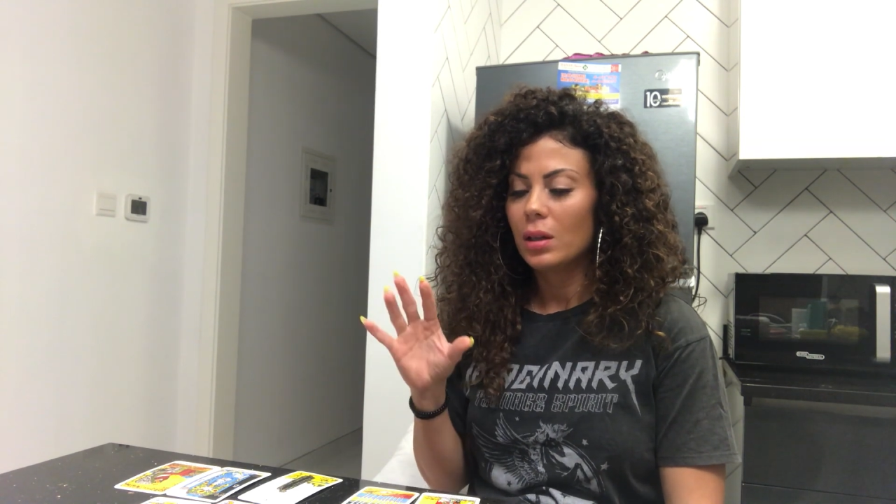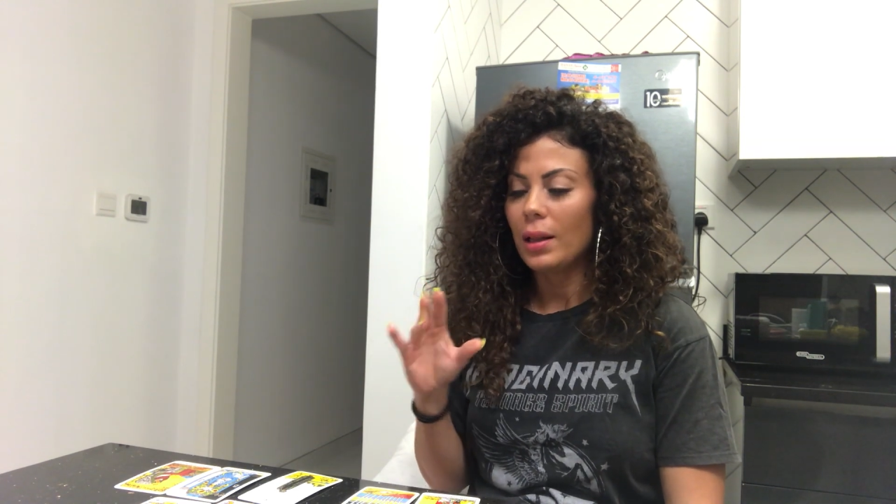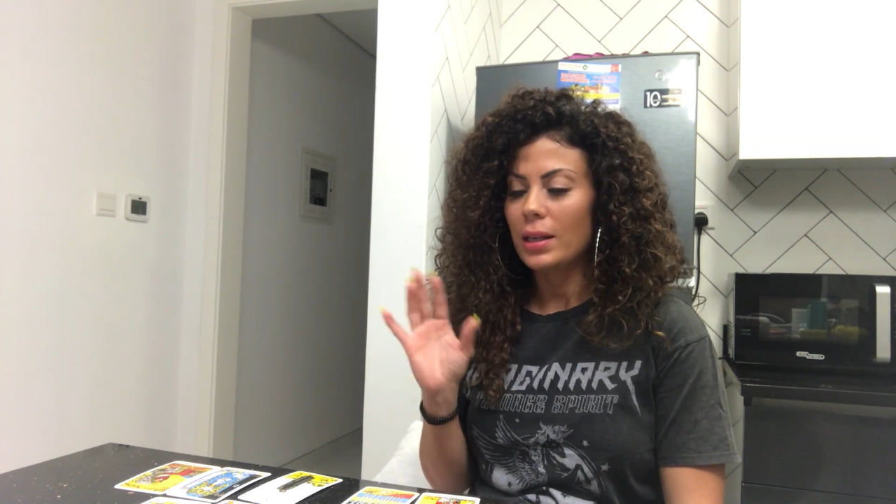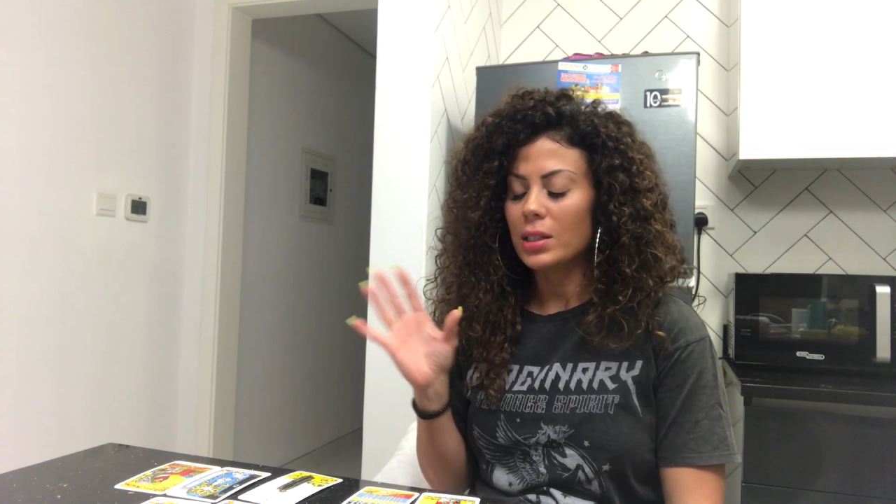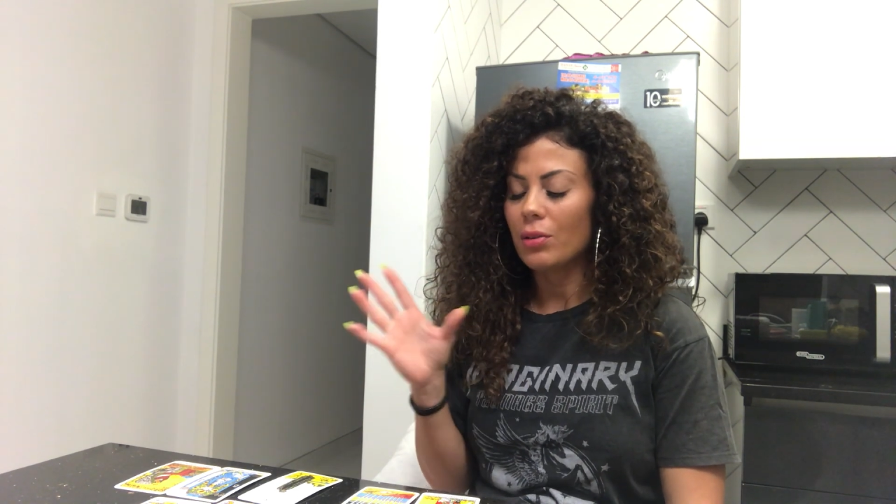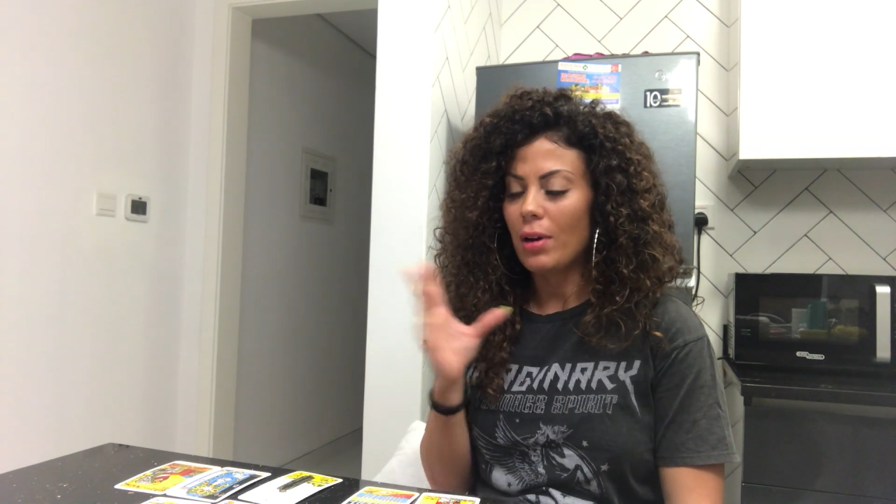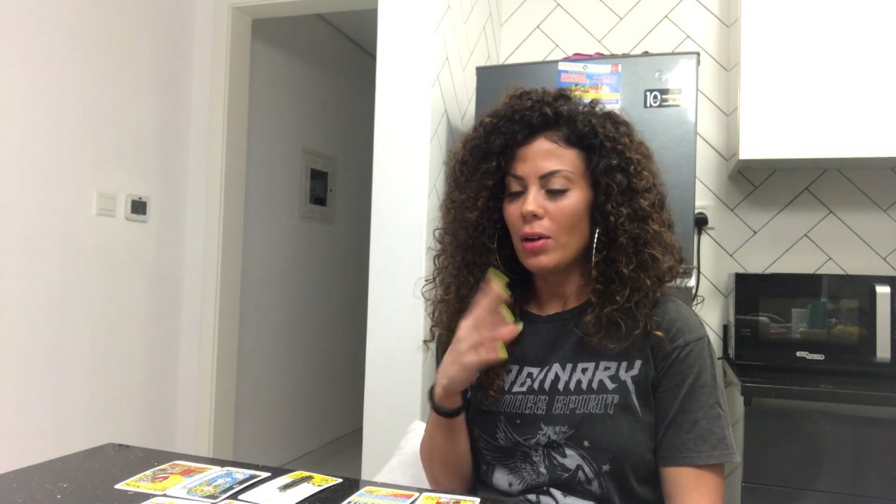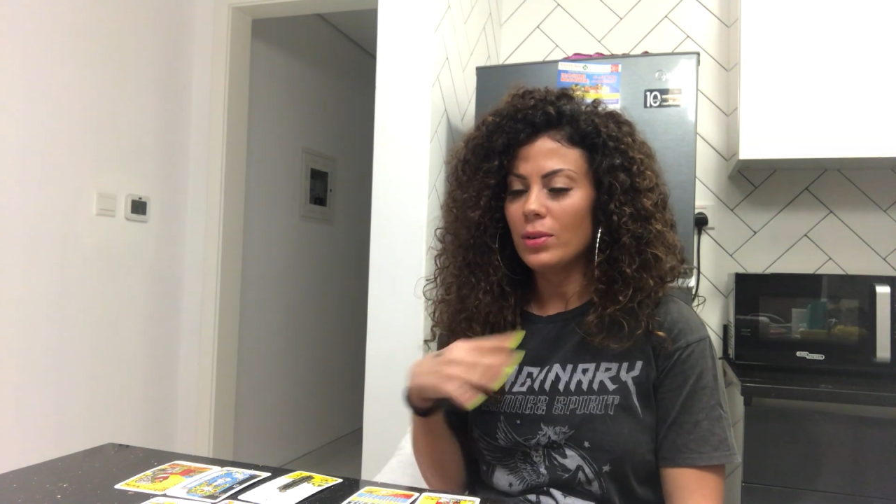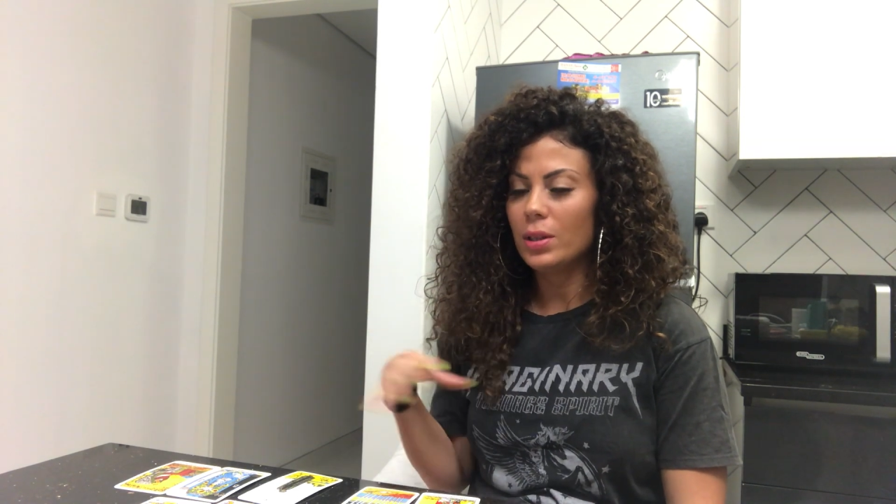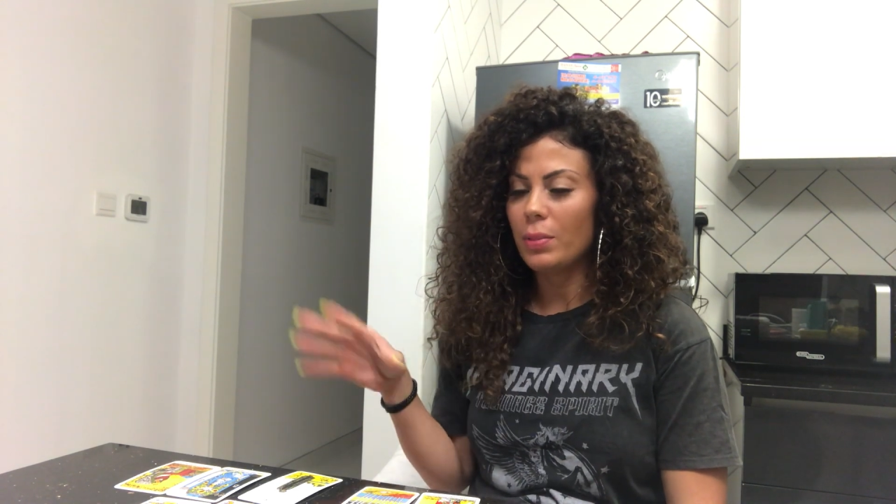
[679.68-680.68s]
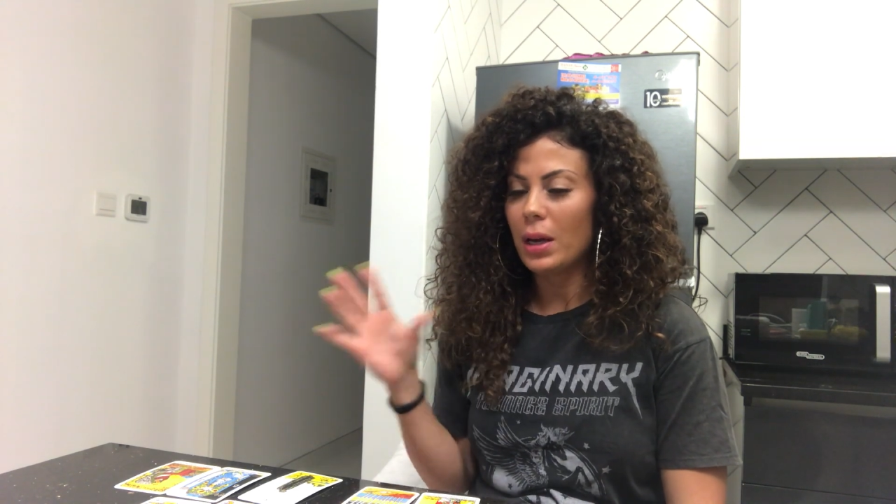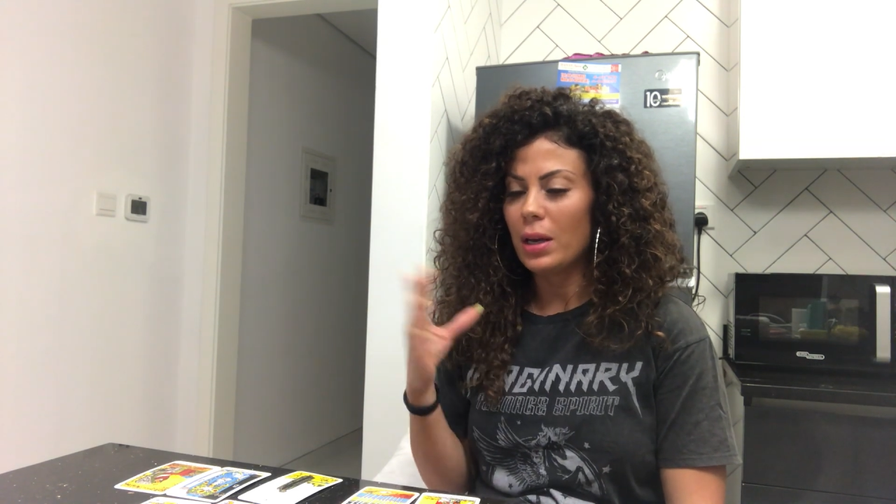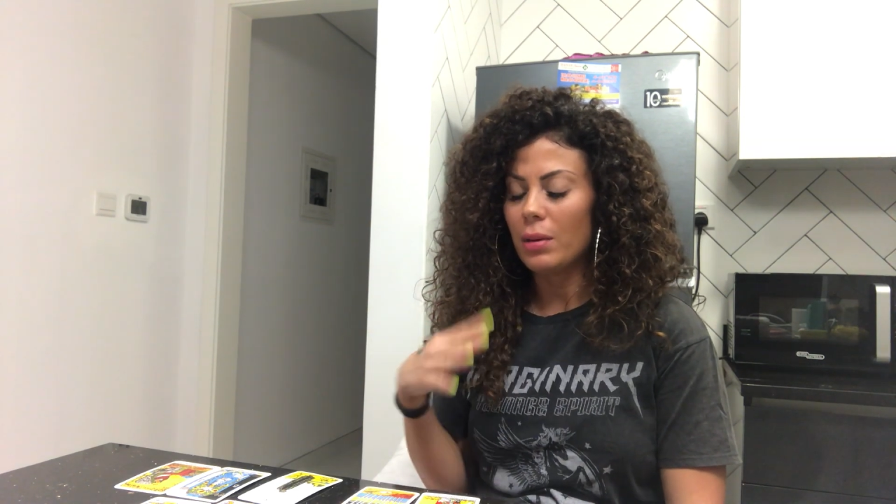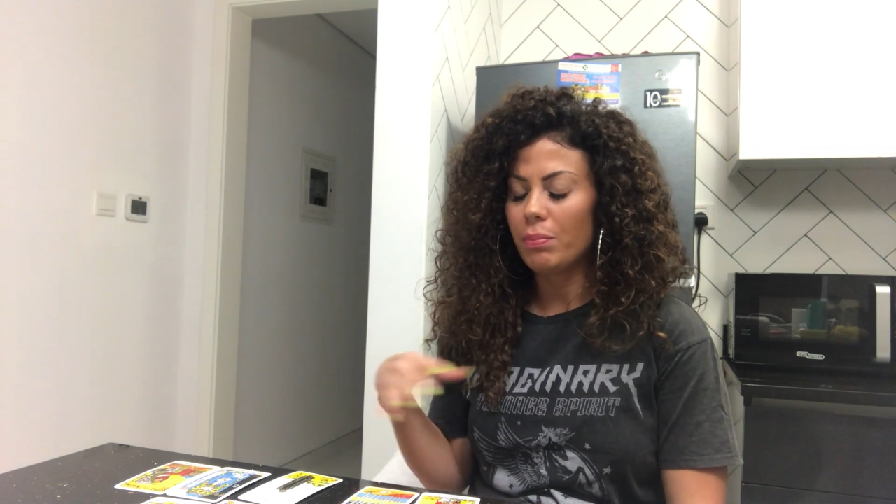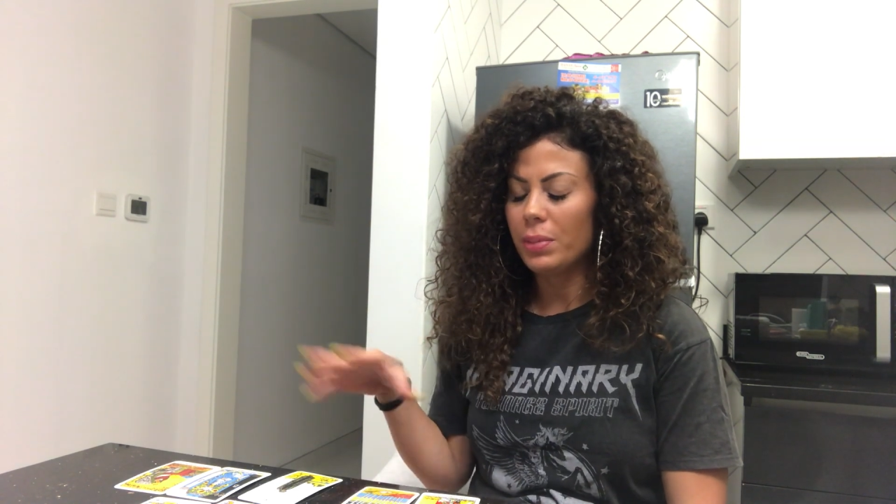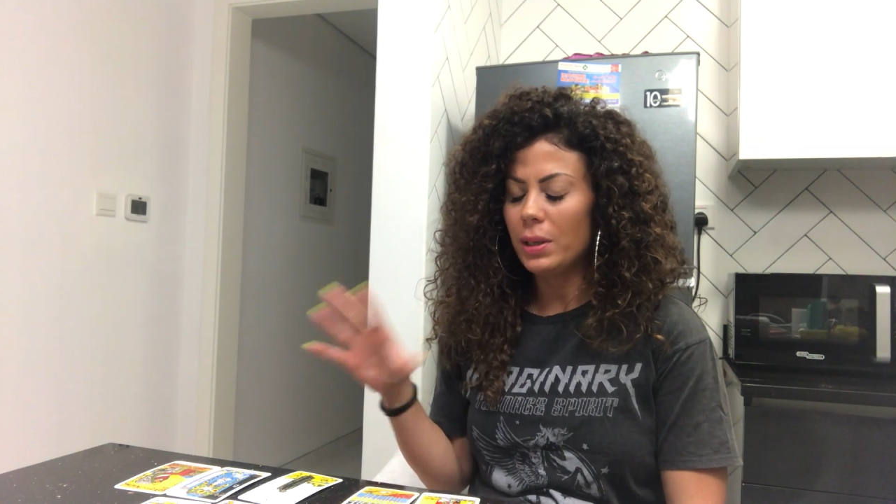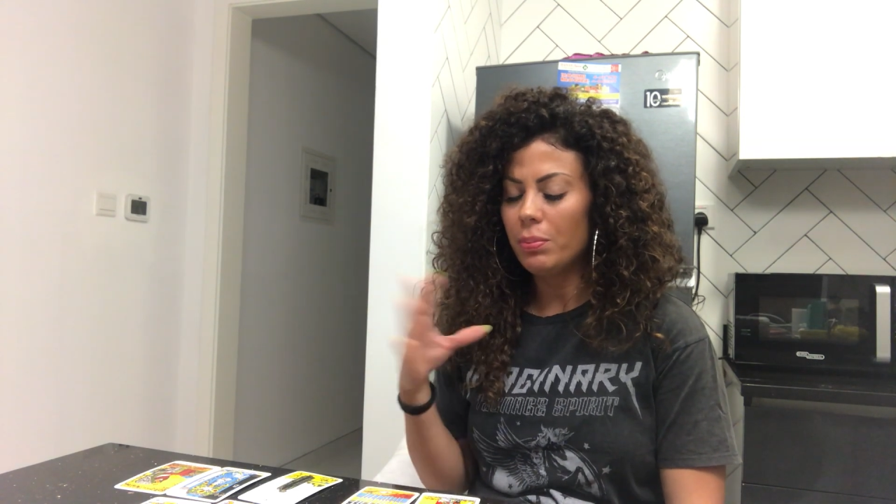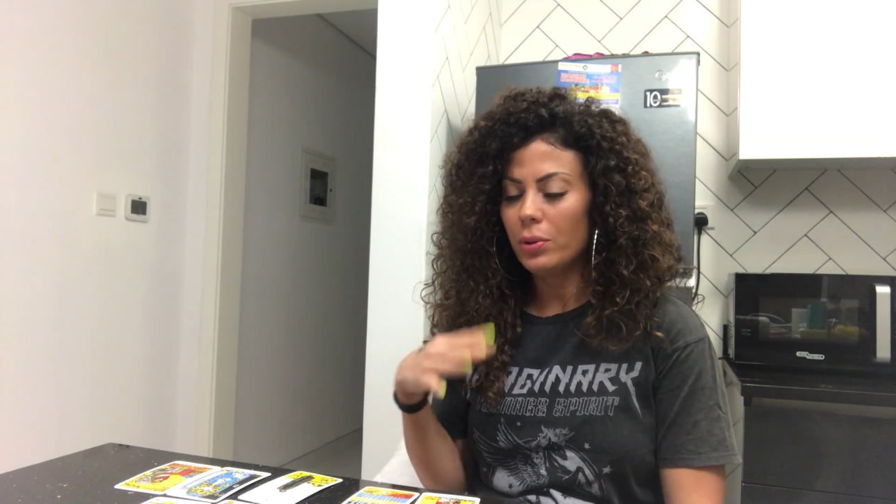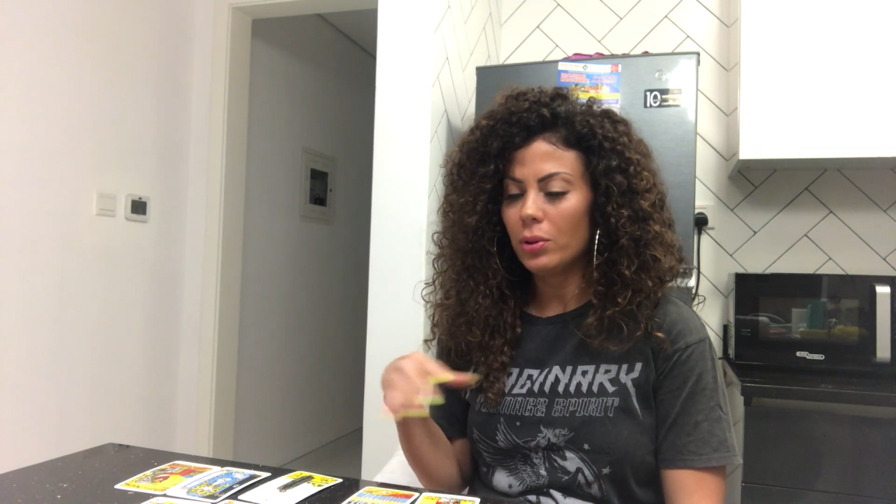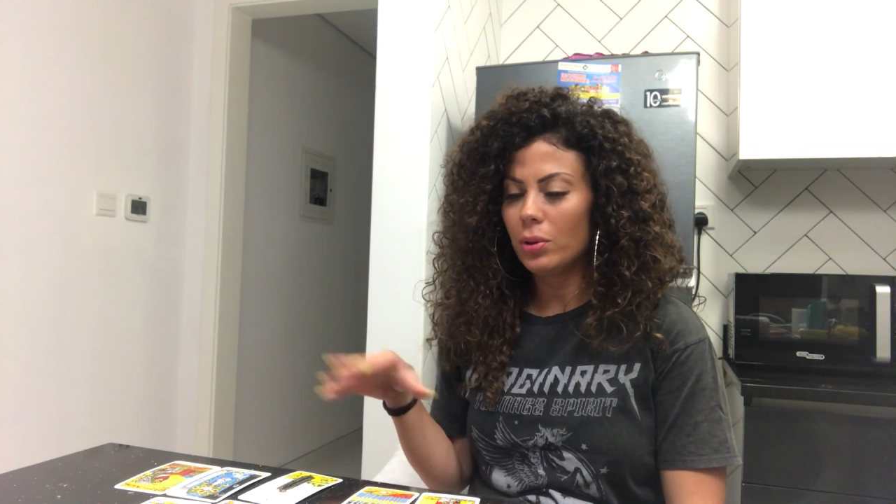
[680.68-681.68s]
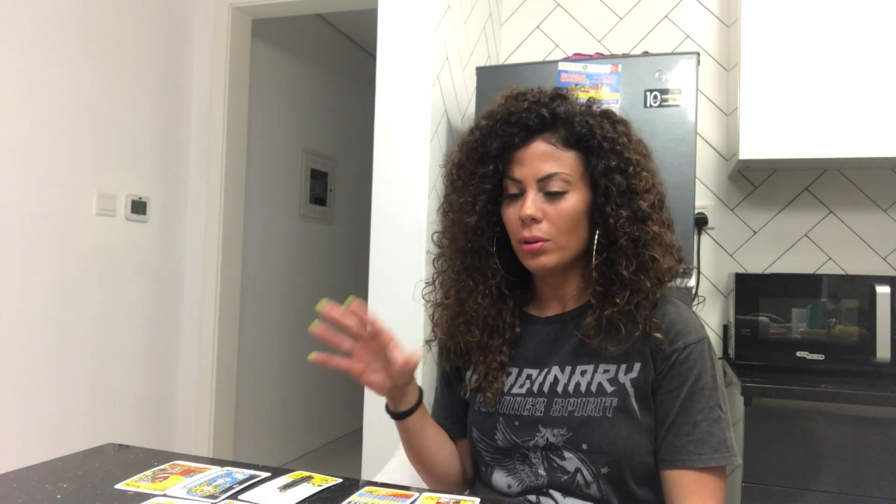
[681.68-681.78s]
like surrounded by people,